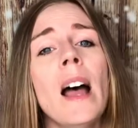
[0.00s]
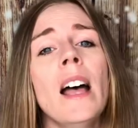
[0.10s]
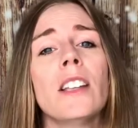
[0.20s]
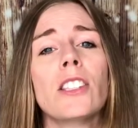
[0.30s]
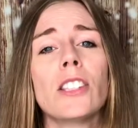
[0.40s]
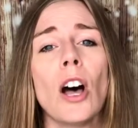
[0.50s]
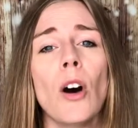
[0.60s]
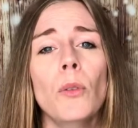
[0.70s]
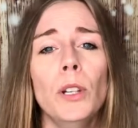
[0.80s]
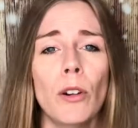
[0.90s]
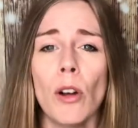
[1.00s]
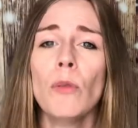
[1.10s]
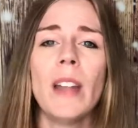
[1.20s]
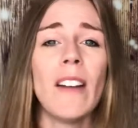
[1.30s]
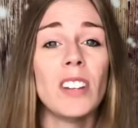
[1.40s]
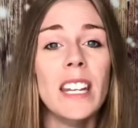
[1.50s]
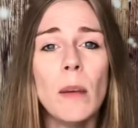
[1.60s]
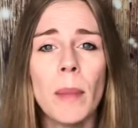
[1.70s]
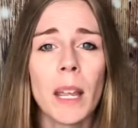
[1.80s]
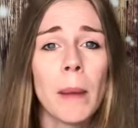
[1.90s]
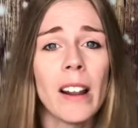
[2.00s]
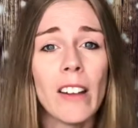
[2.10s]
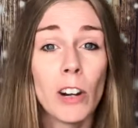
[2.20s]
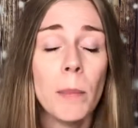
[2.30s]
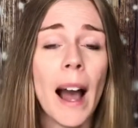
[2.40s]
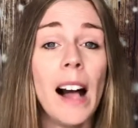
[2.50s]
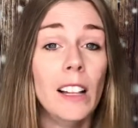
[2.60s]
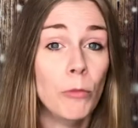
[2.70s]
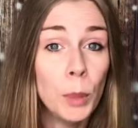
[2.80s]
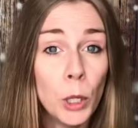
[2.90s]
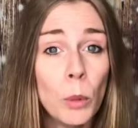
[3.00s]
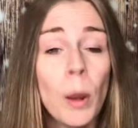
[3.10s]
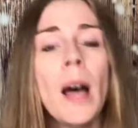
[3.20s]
So, you know, don't have to nitpick about every pile of poop.